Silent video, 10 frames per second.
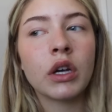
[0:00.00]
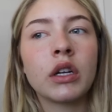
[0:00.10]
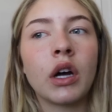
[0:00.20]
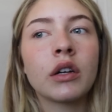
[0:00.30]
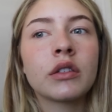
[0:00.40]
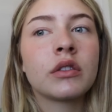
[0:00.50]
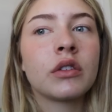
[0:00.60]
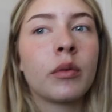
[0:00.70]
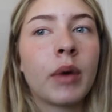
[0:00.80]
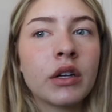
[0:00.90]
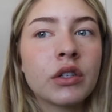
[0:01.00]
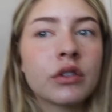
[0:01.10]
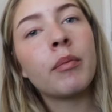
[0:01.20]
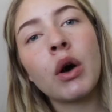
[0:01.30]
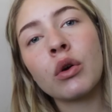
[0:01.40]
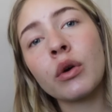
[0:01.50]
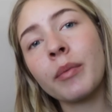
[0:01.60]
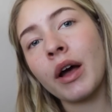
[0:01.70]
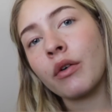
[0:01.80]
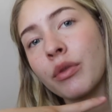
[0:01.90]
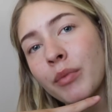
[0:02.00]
I talk so much. Motor mouth